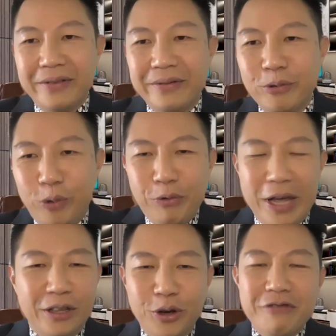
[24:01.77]
what we
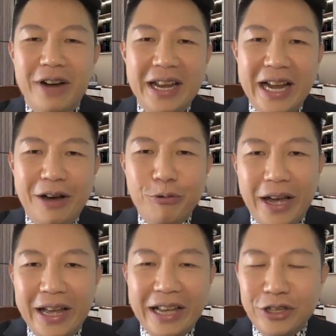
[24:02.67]
are doing right now, we
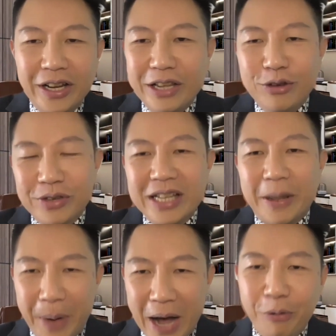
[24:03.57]
are actually using the
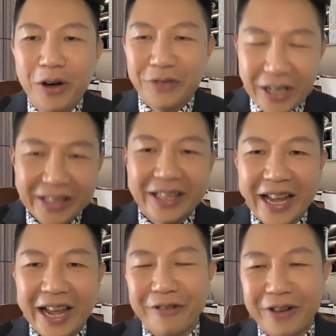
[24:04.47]
power of the
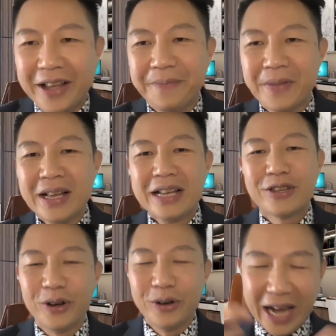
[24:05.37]
internet, right?
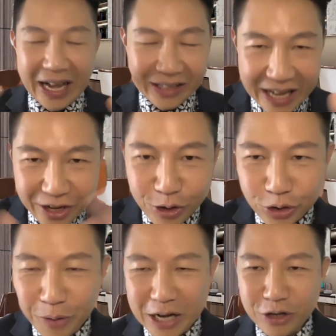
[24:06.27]
So yeah, thank you
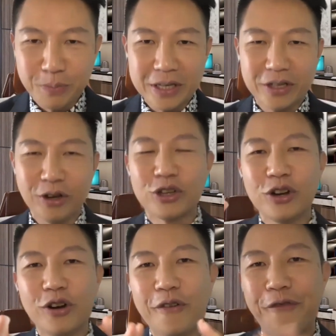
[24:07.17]
so much, Mr.
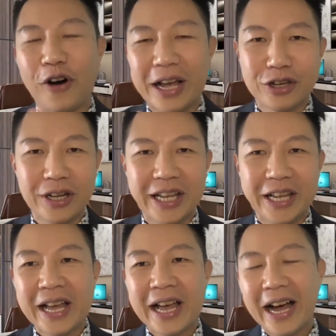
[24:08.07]
Ohshiro, for
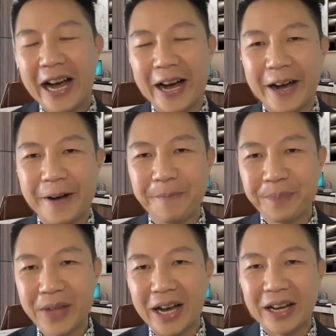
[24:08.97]
actually
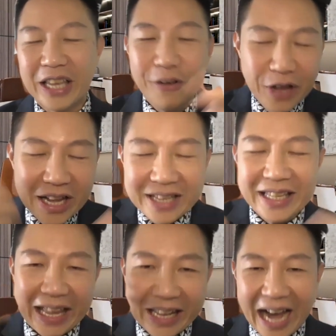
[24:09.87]
giving us
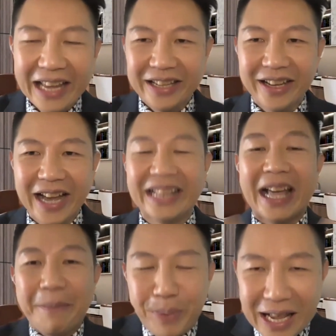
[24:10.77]
that idea and
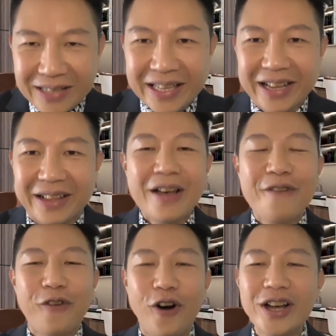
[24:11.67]
that blessing
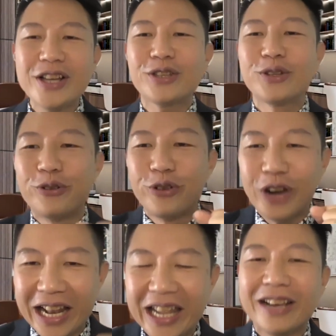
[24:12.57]
for us to
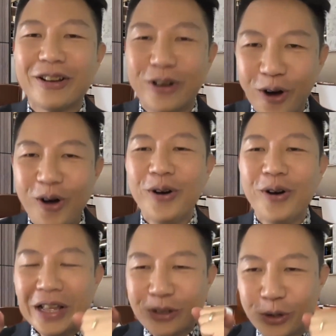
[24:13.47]
really go
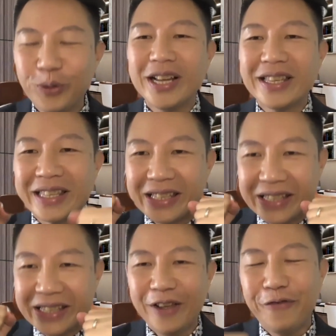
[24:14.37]
towards
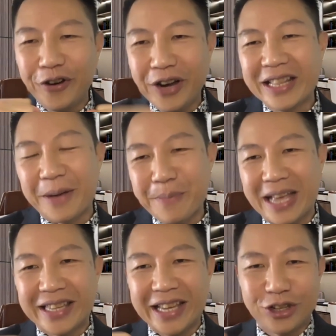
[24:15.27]
delivering the
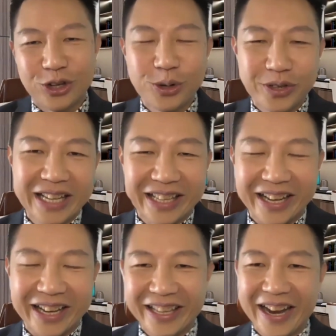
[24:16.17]
message using the
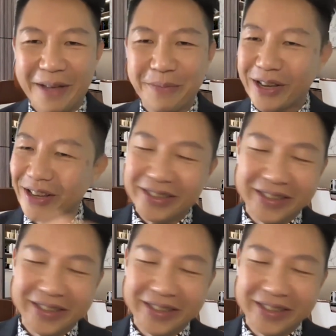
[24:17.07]
internet, because